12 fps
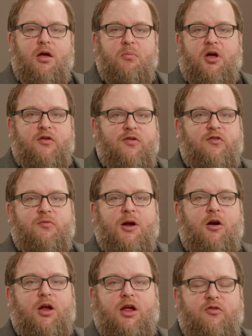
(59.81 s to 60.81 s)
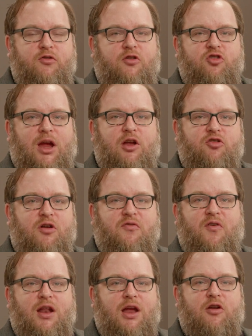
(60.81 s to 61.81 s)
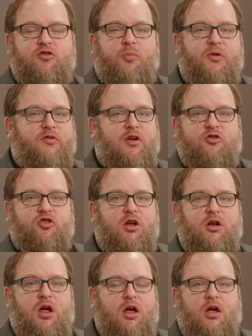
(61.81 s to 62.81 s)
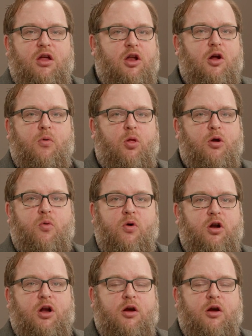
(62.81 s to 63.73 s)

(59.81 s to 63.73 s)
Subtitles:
might have experienced a change in financial position, a liquidity